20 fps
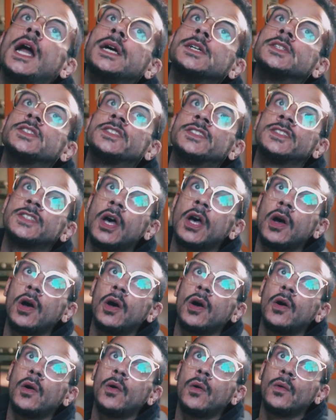
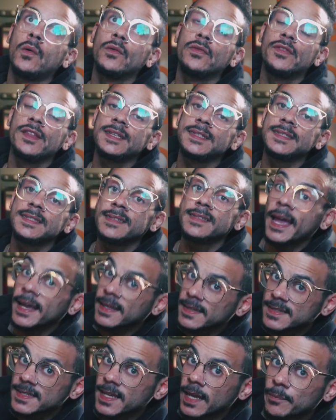So this next
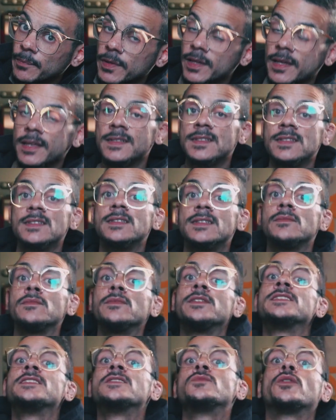step, this is
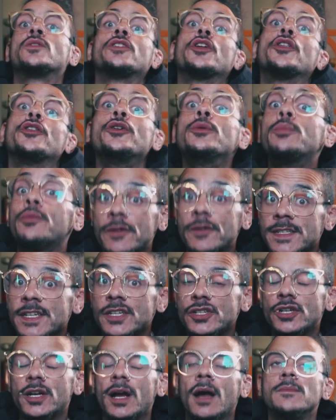where the new
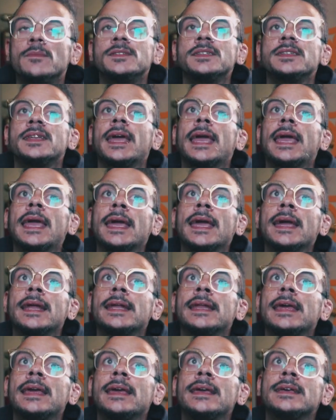procedure comes into hand,
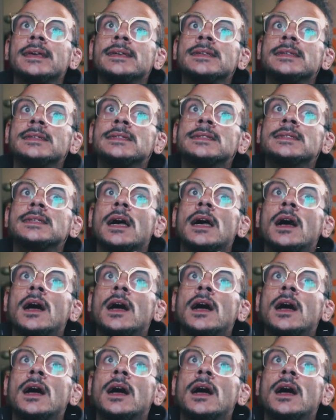is